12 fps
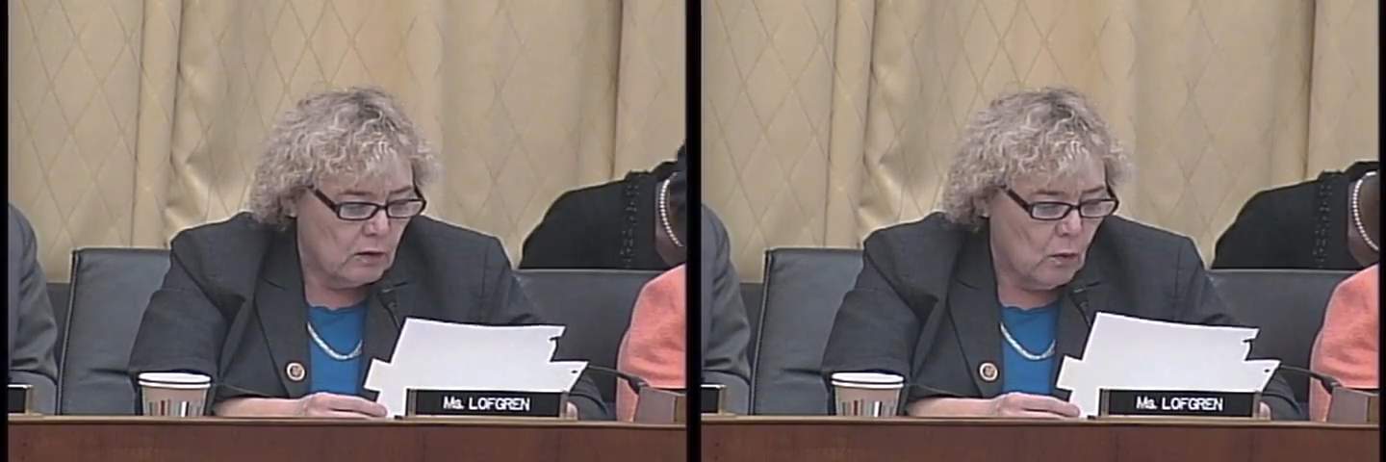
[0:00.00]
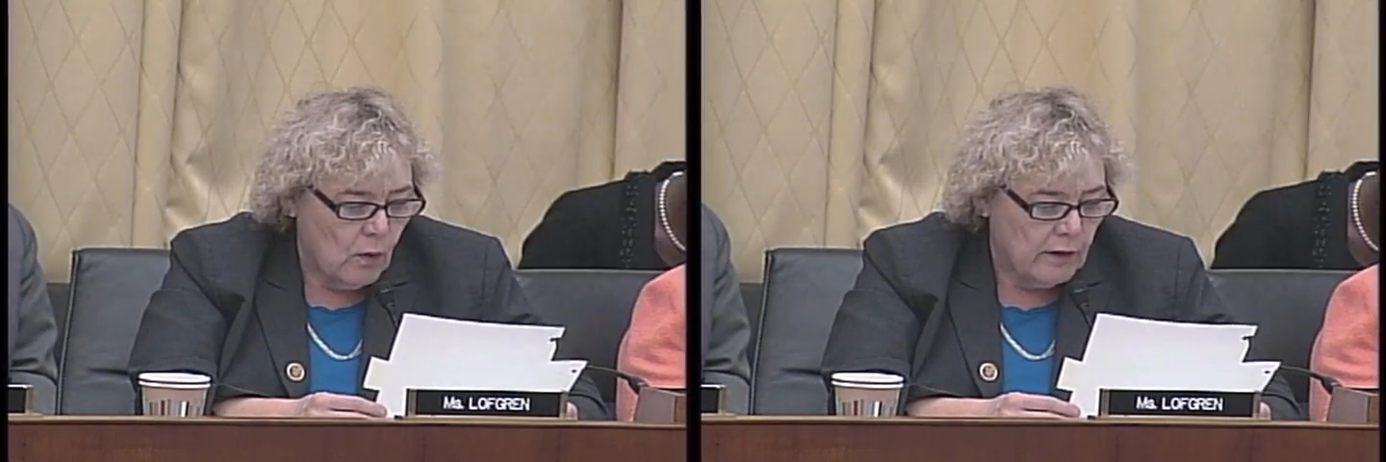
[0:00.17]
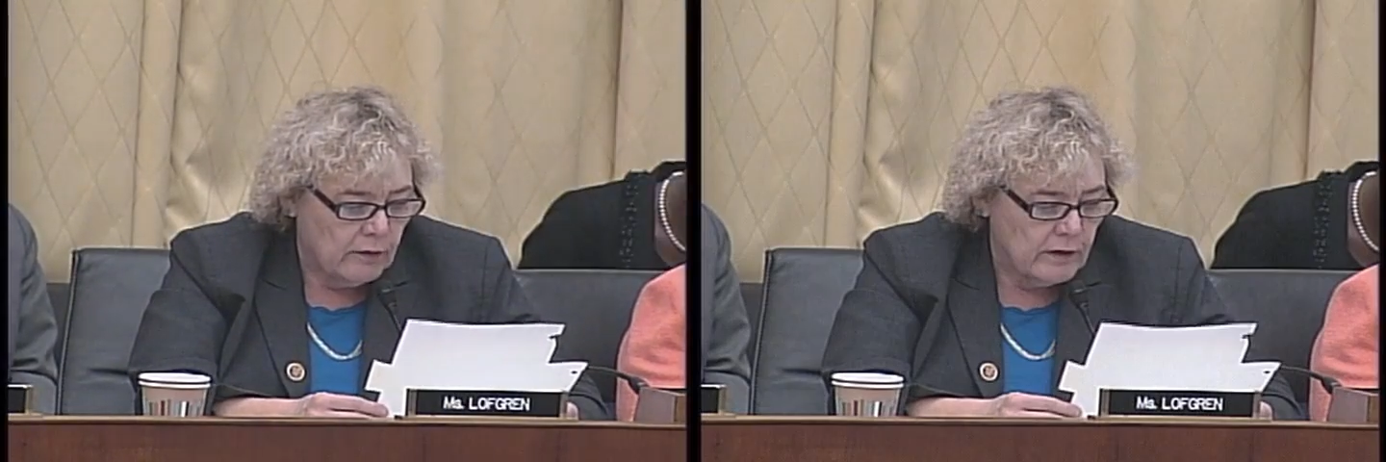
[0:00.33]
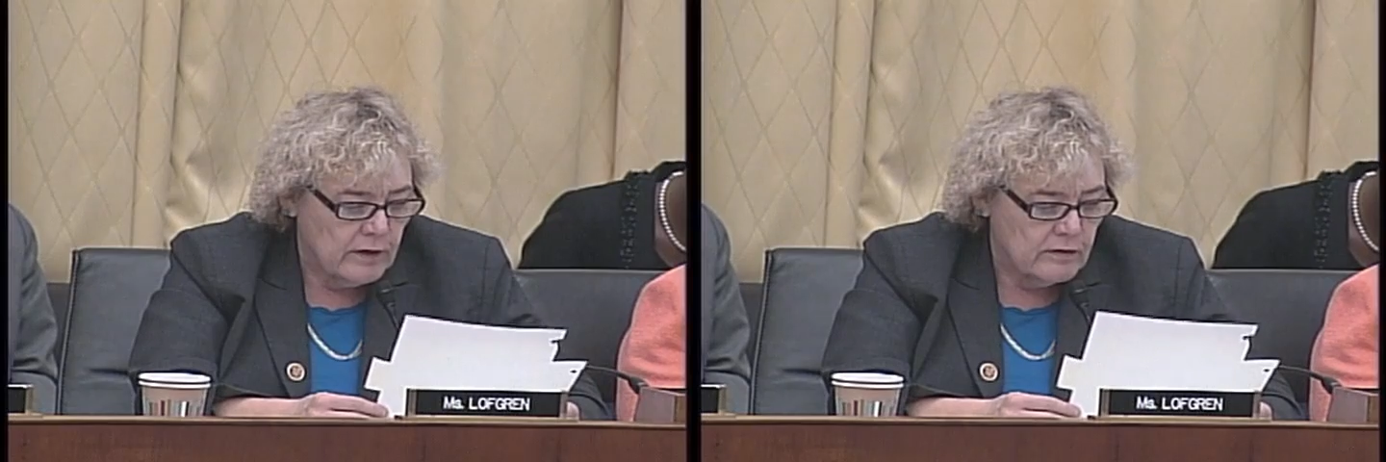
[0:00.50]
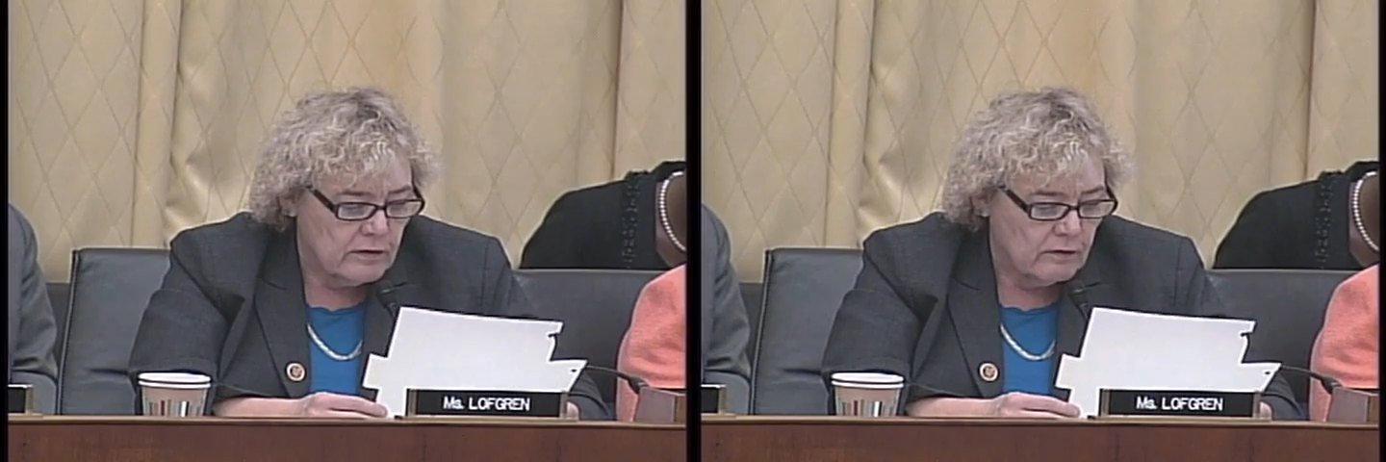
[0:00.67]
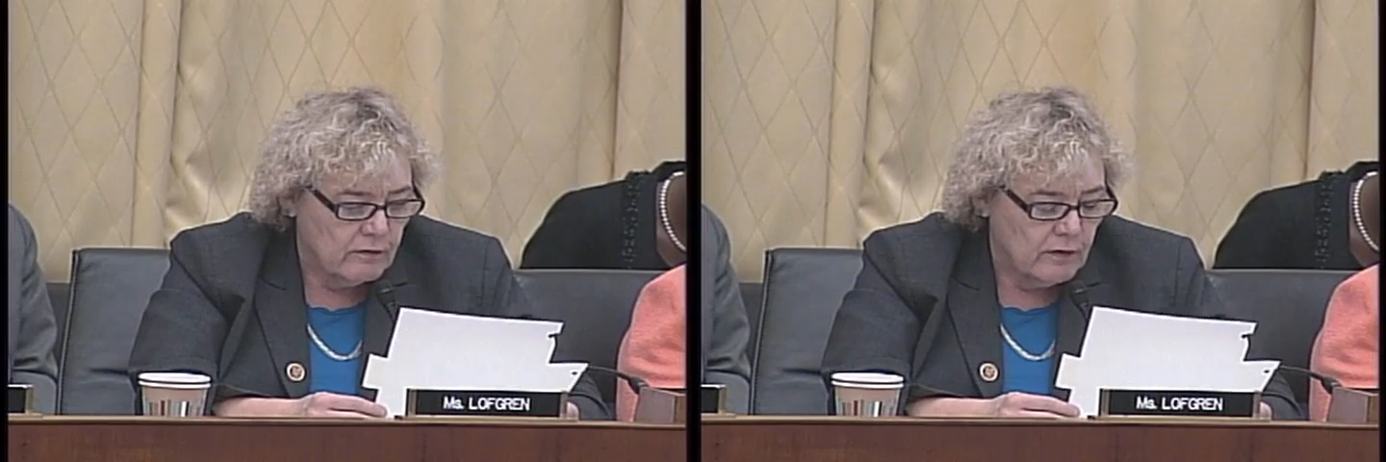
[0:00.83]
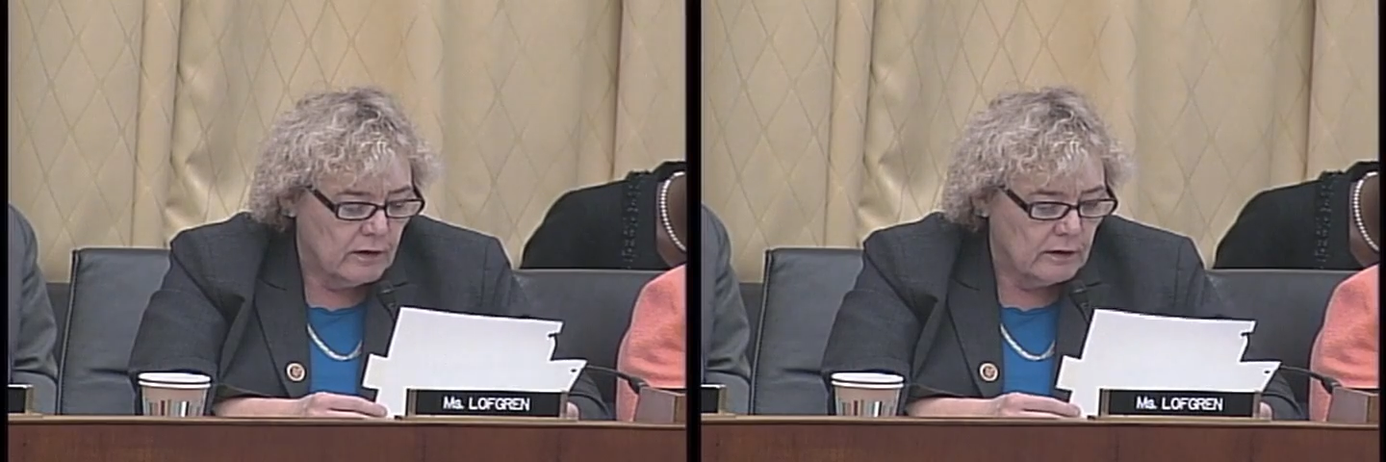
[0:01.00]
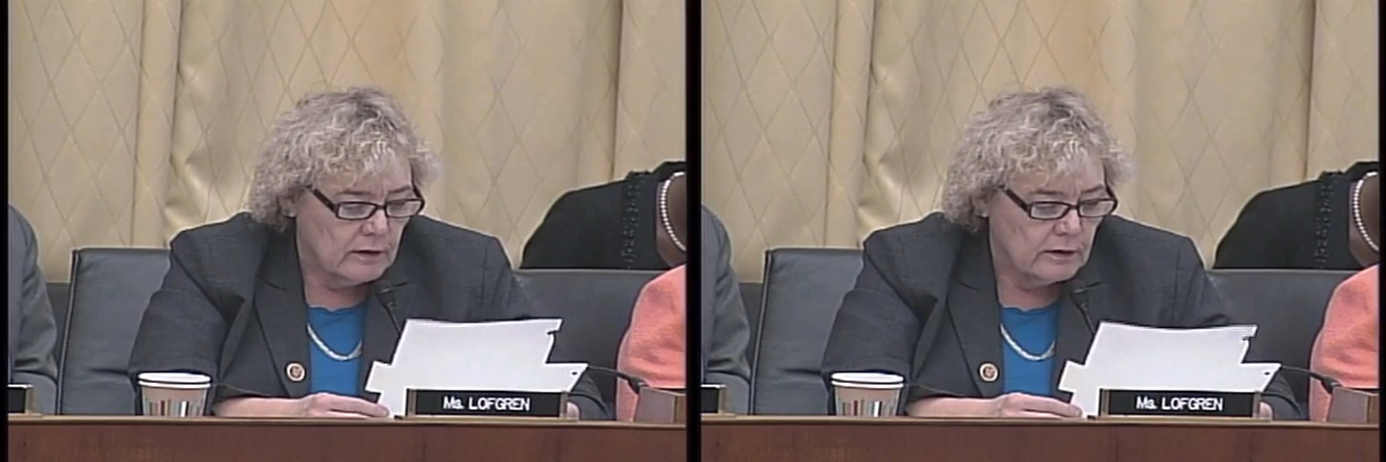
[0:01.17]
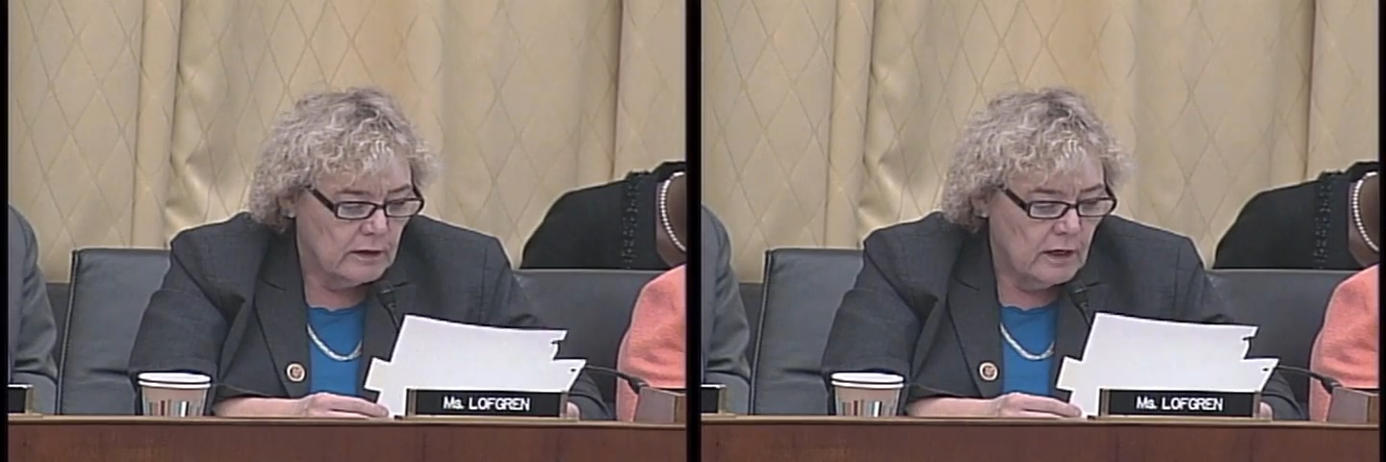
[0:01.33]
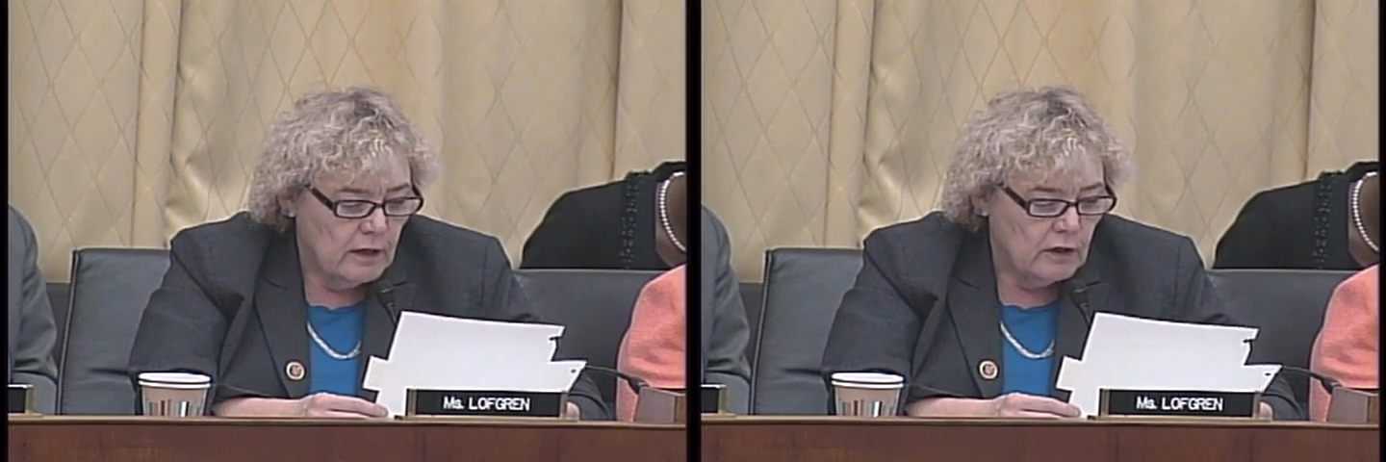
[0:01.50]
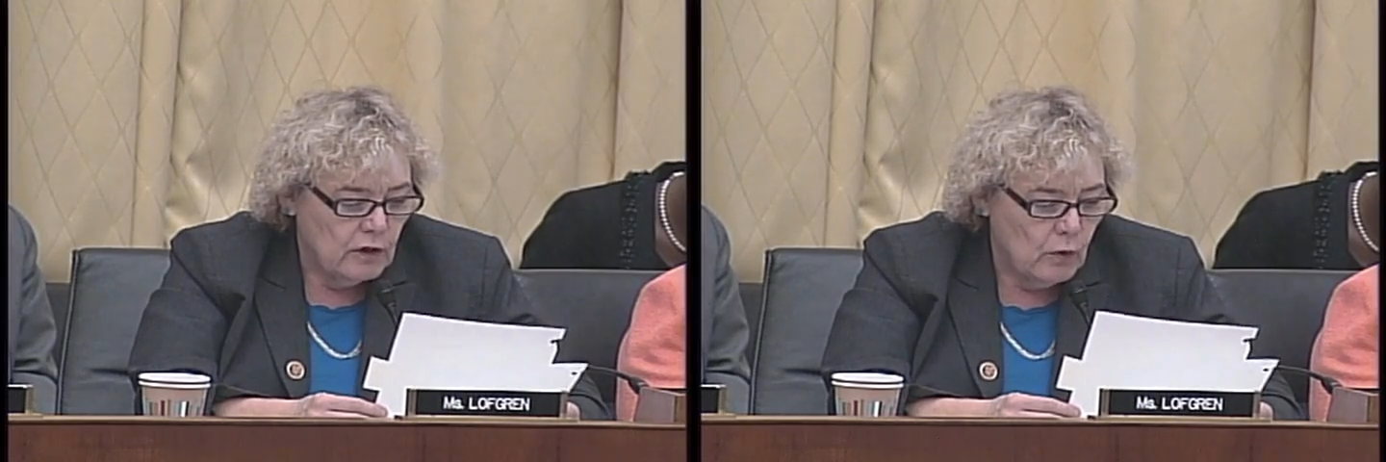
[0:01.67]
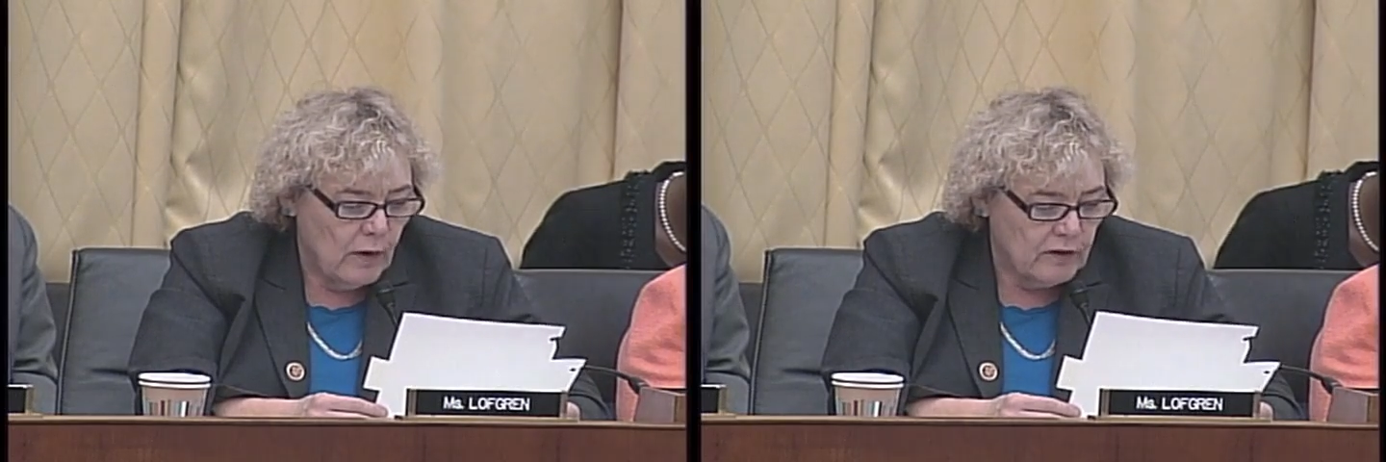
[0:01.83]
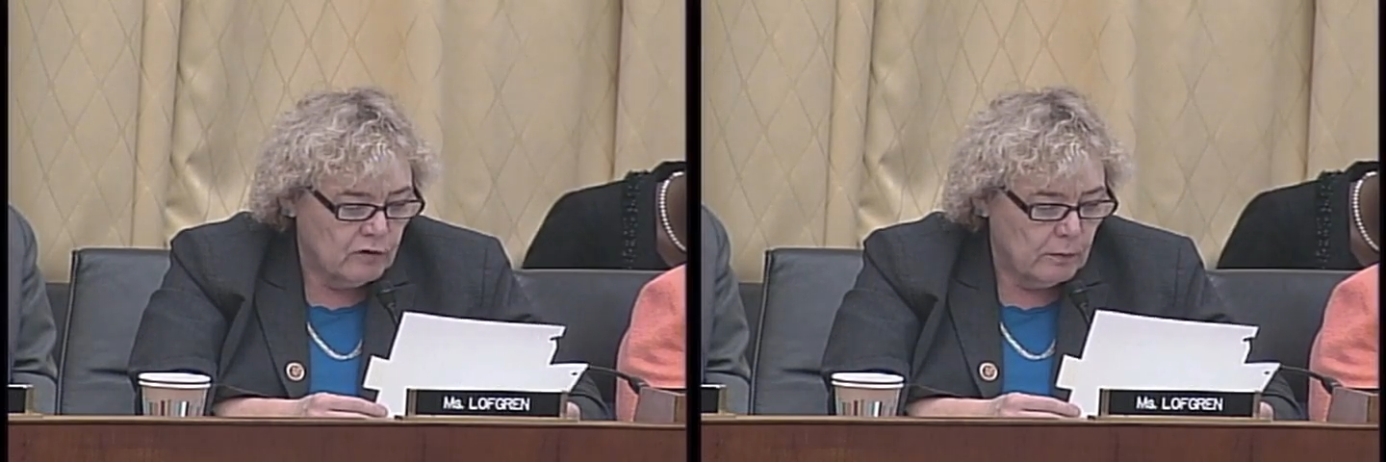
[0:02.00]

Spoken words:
queries of U.S.